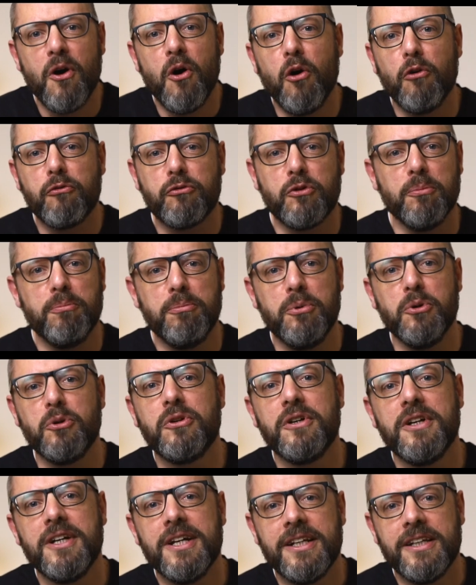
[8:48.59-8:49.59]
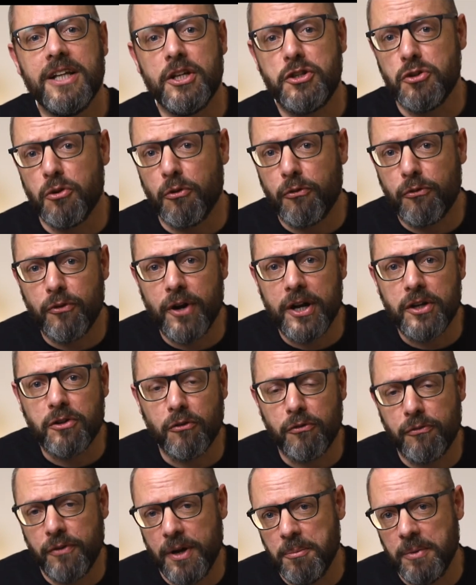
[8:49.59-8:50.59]
of the book that your friend or
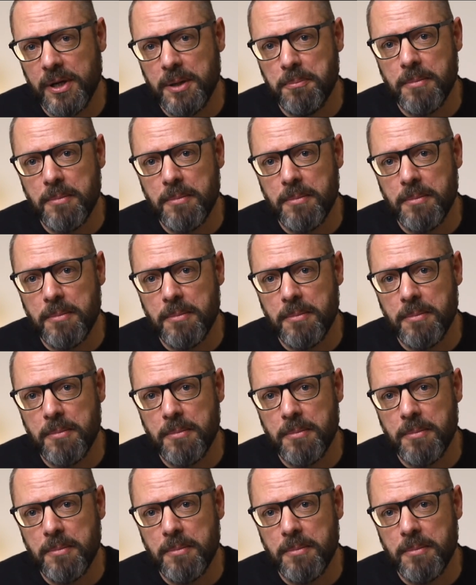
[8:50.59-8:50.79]
family